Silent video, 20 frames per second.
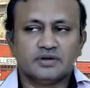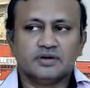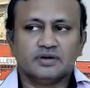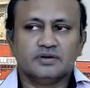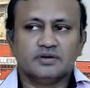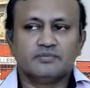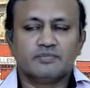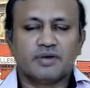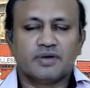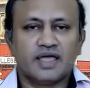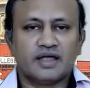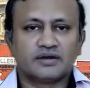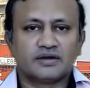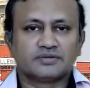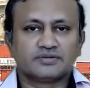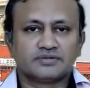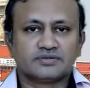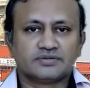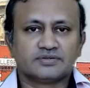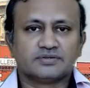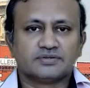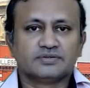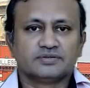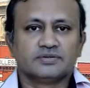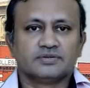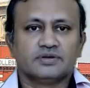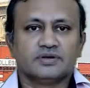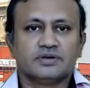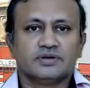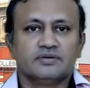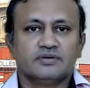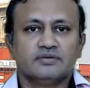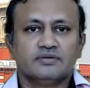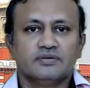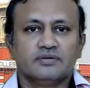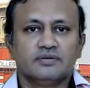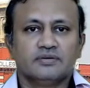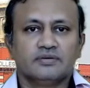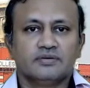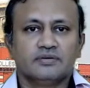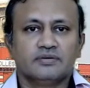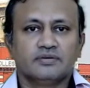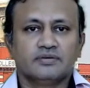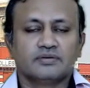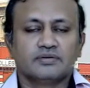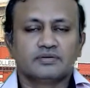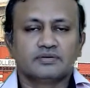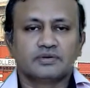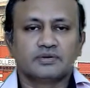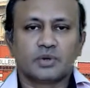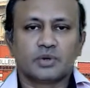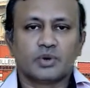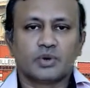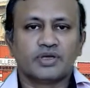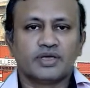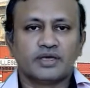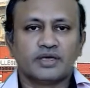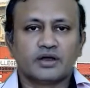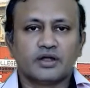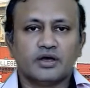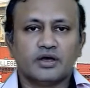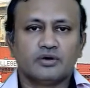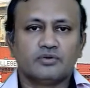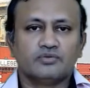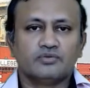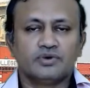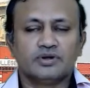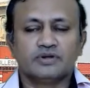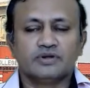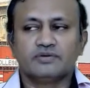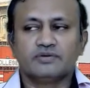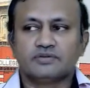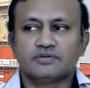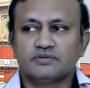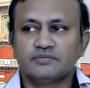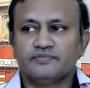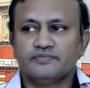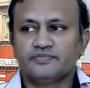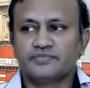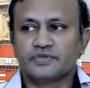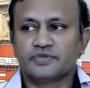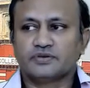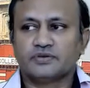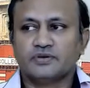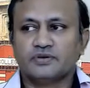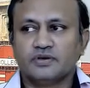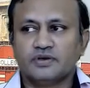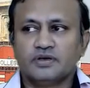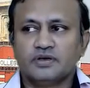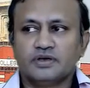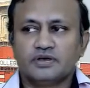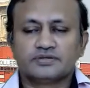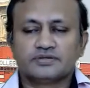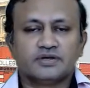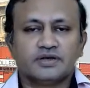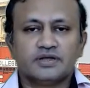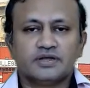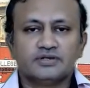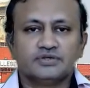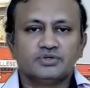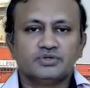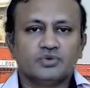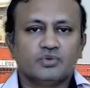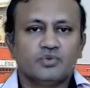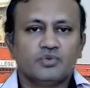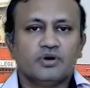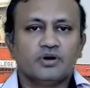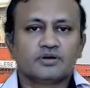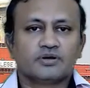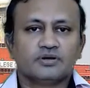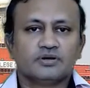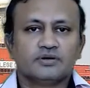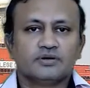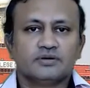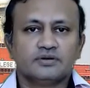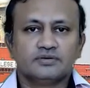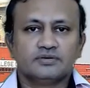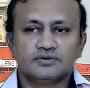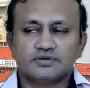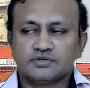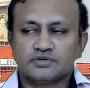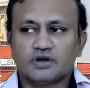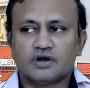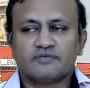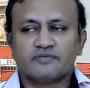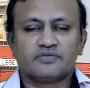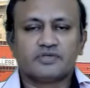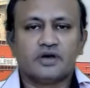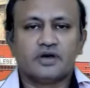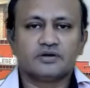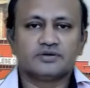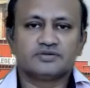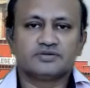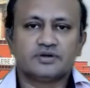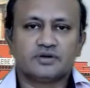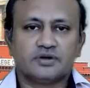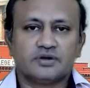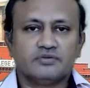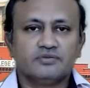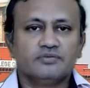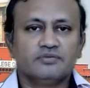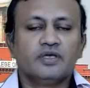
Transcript: plants growing around. It's not easy to walk. There's a lot of thorns around.